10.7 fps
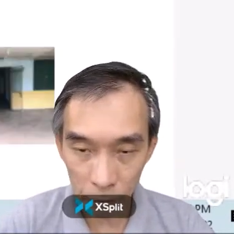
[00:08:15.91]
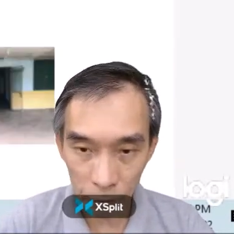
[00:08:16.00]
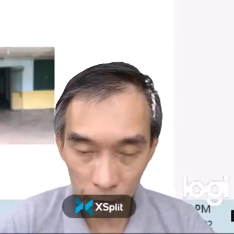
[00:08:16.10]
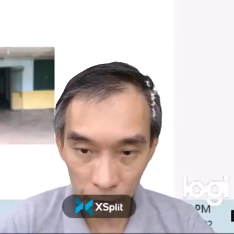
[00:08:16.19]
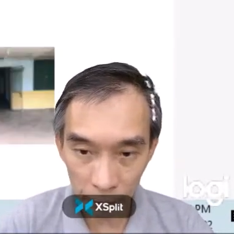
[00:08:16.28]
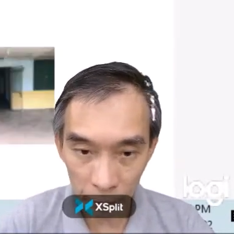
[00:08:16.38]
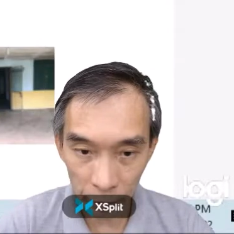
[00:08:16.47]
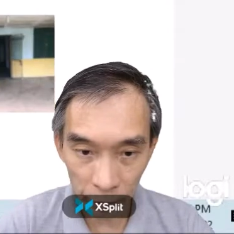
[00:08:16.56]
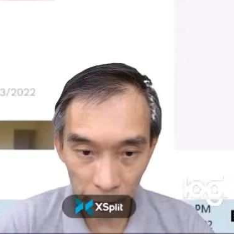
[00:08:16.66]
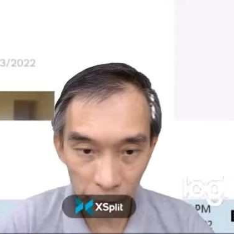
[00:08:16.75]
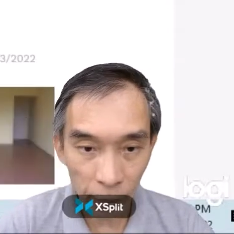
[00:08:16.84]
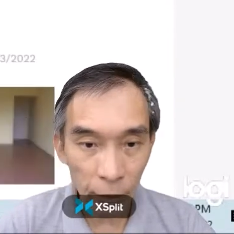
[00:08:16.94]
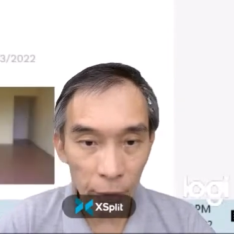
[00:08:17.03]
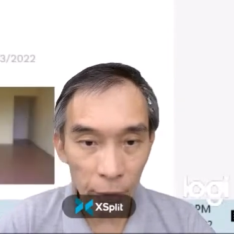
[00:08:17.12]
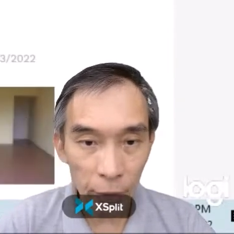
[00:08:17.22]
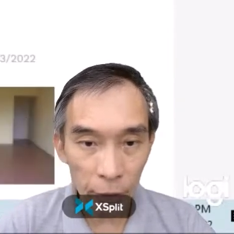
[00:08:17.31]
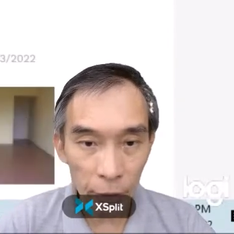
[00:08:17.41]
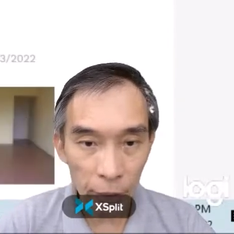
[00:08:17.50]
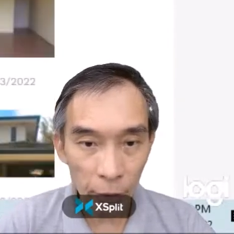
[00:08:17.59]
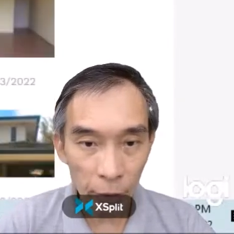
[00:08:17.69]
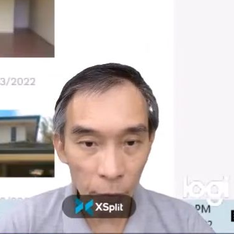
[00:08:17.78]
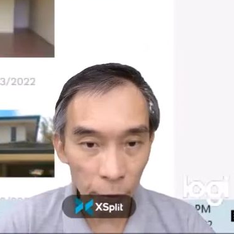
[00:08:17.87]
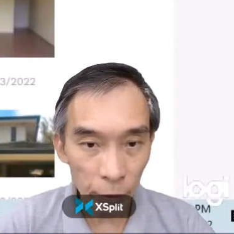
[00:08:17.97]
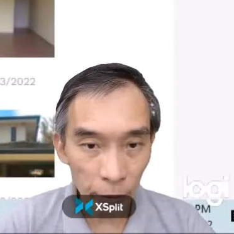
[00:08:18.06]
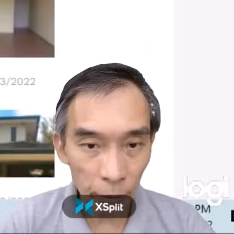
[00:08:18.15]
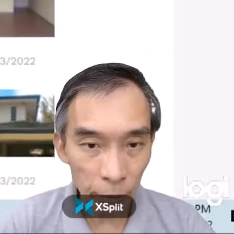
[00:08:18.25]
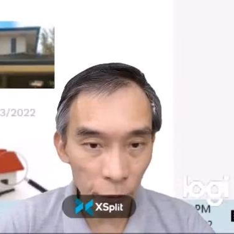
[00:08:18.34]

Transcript: Kevin, his name will be featured.